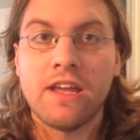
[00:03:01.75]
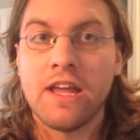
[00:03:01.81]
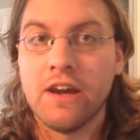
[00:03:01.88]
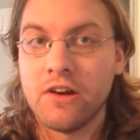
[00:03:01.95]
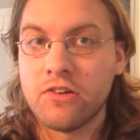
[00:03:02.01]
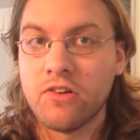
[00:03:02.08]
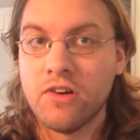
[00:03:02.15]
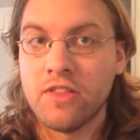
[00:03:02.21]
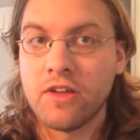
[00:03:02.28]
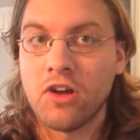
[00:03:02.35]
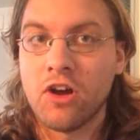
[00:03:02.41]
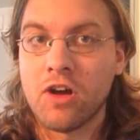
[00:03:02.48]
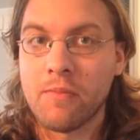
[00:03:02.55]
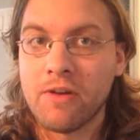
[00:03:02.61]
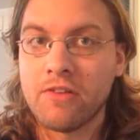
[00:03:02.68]
a character in the
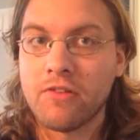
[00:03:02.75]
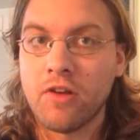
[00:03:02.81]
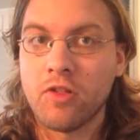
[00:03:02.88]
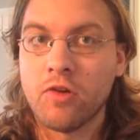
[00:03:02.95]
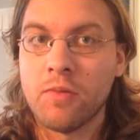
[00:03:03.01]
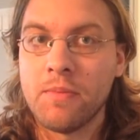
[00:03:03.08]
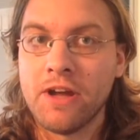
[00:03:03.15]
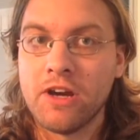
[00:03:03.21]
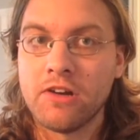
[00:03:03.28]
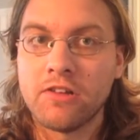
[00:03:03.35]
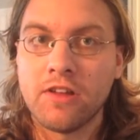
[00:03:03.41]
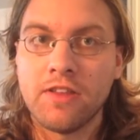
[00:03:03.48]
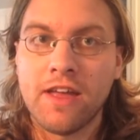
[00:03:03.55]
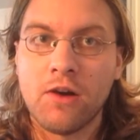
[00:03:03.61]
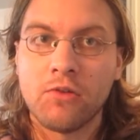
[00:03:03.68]
comics, although
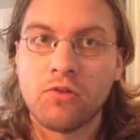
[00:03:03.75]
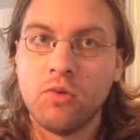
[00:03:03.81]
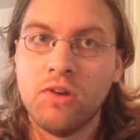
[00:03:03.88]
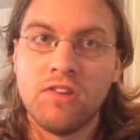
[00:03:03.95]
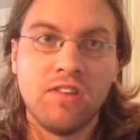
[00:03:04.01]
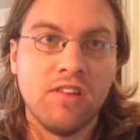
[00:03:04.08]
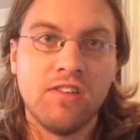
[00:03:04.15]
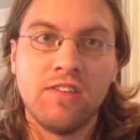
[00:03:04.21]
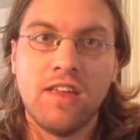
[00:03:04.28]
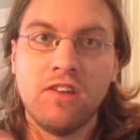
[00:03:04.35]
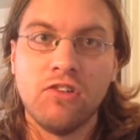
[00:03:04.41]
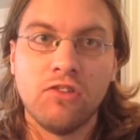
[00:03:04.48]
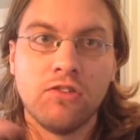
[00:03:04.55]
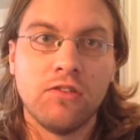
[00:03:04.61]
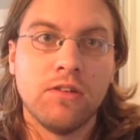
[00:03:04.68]
apparently that was coincidence. They
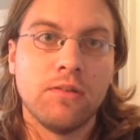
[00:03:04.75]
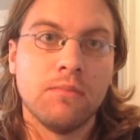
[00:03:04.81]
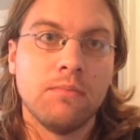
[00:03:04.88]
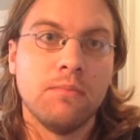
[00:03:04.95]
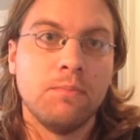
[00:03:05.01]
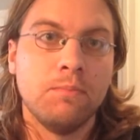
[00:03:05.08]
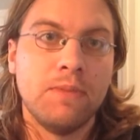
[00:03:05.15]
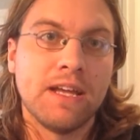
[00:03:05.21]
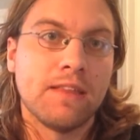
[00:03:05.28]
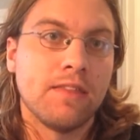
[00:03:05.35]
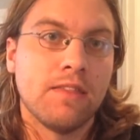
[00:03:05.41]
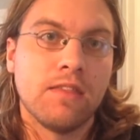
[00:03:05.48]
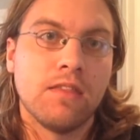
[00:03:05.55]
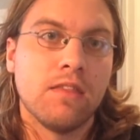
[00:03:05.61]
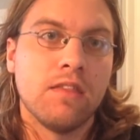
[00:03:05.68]
just
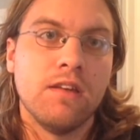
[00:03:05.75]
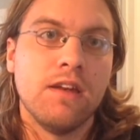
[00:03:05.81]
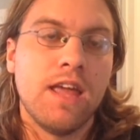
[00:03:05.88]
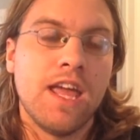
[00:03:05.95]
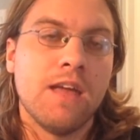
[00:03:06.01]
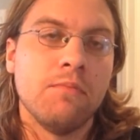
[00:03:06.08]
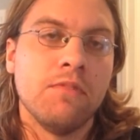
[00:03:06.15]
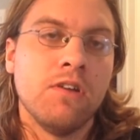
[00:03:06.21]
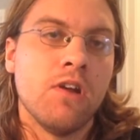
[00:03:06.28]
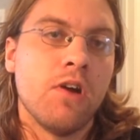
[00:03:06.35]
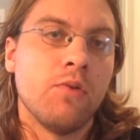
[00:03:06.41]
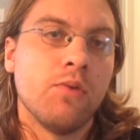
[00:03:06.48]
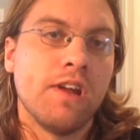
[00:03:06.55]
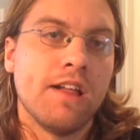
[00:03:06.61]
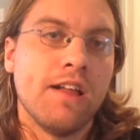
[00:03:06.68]
picked the name
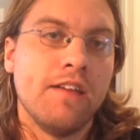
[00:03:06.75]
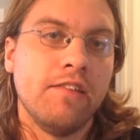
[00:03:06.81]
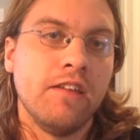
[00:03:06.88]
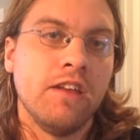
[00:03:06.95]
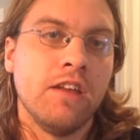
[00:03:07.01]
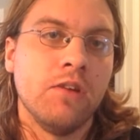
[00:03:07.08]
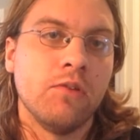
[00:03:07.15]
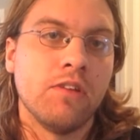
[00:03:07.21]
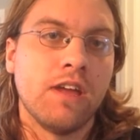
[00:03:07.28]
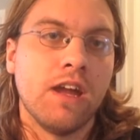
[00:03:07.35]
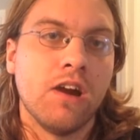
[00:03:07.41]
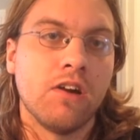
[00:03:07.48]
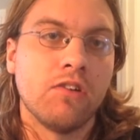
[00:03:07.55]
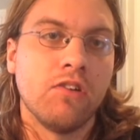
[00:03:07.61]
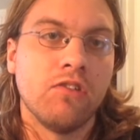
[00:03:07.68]
not realizing he was a
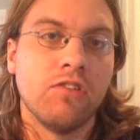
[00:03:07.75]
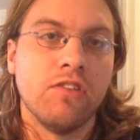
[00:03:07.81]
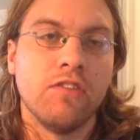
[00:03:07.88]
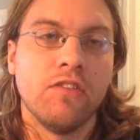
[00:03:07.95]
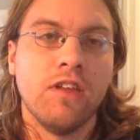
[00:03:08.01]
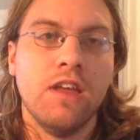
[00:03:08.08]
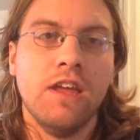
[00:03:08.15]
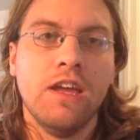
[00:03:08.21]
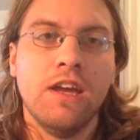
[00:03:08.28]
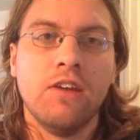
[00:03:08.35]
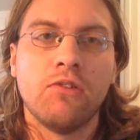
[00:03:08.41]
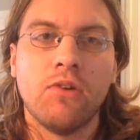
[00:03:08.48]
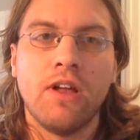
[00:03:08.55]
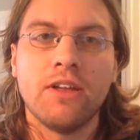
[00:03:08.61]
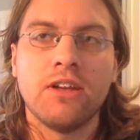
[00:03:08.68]
character, since
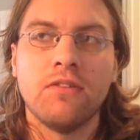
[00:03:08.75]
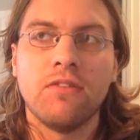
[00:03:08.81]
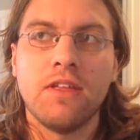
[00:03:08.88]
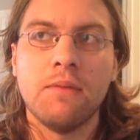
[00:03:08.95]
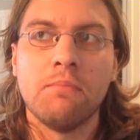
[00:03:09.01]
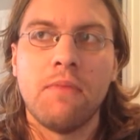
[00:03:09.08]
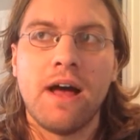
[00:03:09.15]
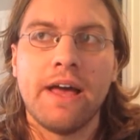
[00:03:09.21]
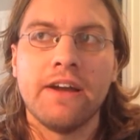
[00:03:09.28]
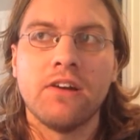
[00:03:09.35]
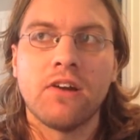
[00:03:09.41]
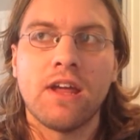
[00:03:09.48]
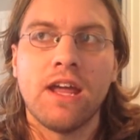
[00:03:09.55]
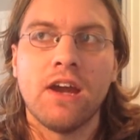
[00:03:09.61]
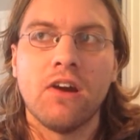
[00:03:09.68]
he's a relatively minor
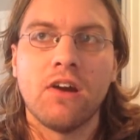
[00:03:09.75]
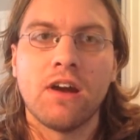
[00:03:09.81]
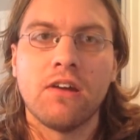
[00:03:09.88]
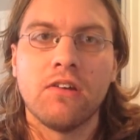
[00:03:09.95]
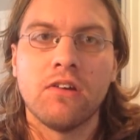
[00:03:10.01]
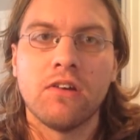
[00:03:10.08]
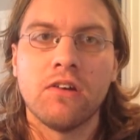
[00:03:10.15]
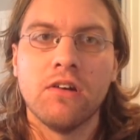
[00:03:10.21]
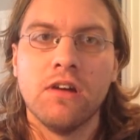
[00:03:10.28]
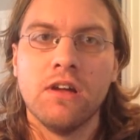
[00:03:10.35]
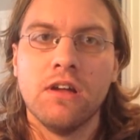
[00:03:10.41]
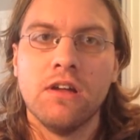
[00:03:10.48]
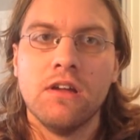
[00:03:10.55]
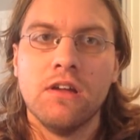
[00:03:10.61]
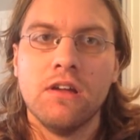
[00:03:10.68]
character.
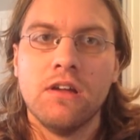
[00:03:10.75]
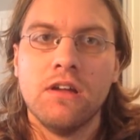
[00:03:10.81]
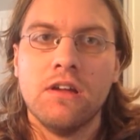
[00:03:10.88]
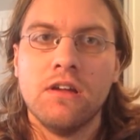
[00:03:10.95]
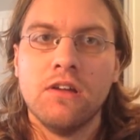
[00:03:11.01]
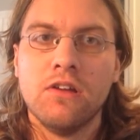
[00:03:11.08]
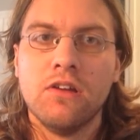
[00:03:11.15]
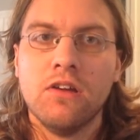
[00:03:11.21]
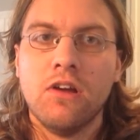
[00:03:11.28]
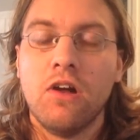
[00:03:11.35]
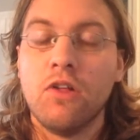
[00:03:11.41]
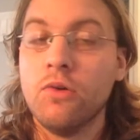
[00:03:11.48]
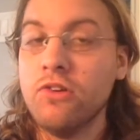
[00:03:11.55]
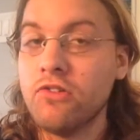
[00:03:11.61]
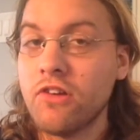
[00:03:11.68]

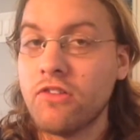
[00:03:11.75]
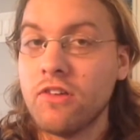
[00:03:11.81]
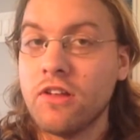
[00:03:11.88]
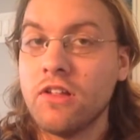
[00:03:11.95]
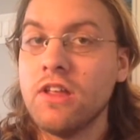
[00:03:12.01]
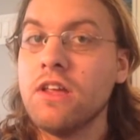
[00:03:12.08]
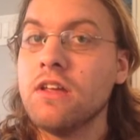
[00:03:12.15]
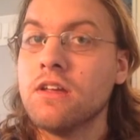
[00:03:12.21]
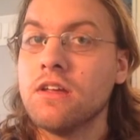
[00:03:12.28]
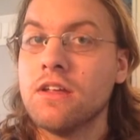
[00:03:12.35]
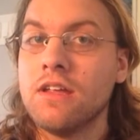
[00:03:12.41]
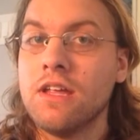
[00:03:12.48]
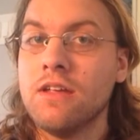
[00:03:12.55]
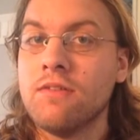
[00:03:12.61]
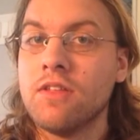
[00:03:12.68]
Although interestingly,
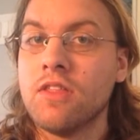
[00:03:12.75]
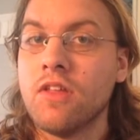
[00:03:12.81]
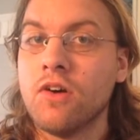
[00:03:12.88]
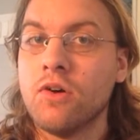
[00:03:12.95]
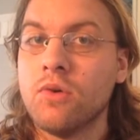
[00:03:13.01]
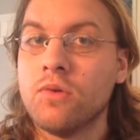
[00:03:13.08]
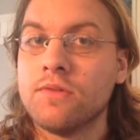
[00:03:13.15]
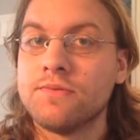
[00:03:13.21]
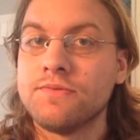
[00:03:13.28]
even though